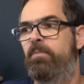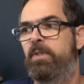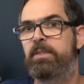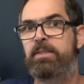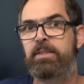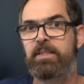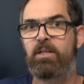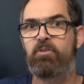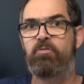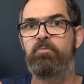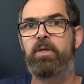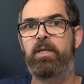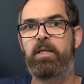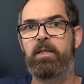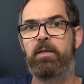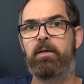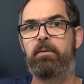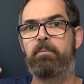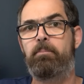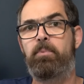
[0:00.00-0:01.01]
instead of
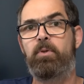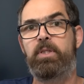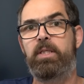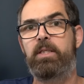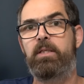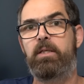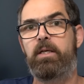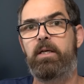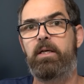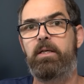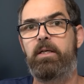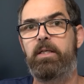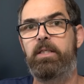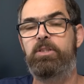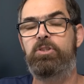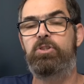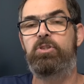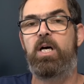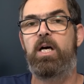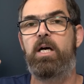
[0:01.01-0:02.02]
me putting
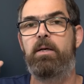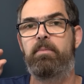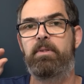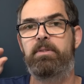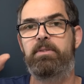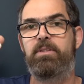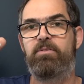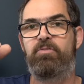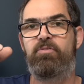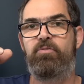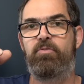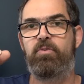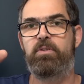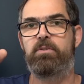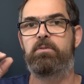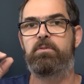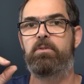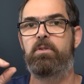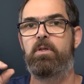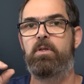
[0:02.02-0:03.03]
each time a
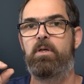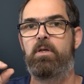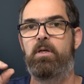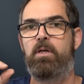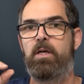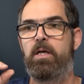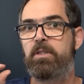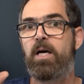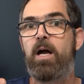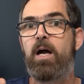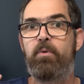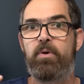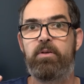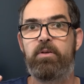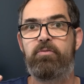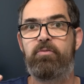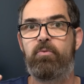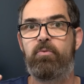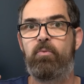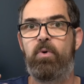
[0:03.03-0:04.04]
different
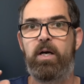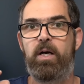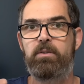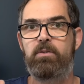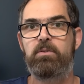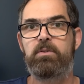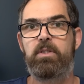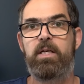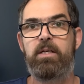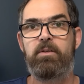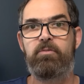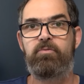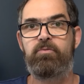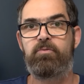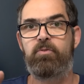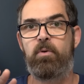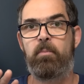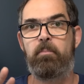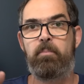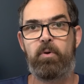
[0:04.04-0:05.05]
tariff, why don't I
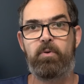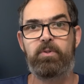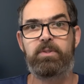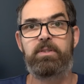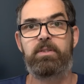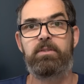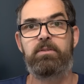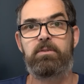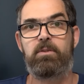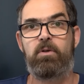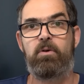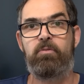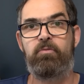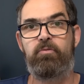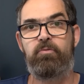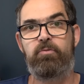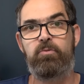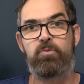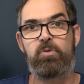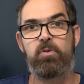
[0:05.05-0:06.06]
have comparisons
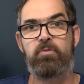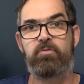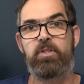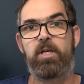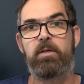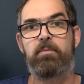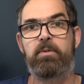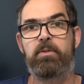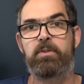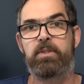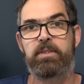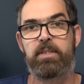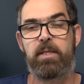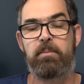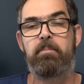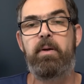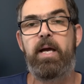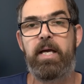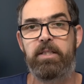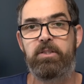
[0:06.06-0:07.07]
of two of them in the
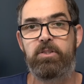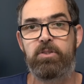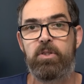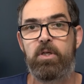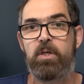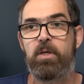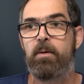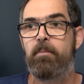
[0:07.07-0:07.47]
same page?